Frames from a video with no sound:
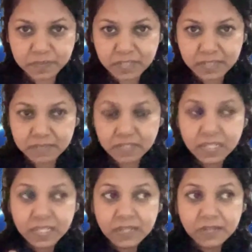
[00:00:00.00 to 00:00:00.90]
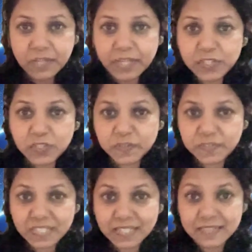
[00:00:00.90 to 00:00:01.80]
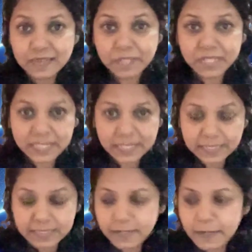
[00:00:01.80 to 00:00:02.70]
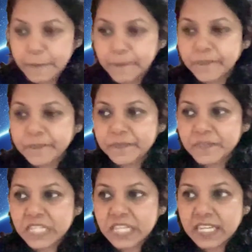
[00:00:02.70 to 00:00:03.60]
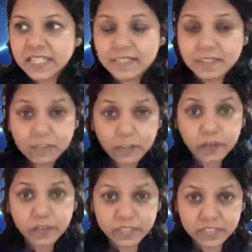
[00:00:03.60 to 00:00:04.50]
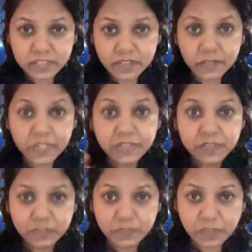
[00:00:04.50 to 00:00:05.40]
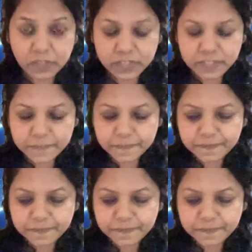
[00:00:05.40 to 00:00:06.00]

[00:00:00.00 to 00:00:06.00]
a range of sensibilities. And then thoughts, there are ranges of thoughts.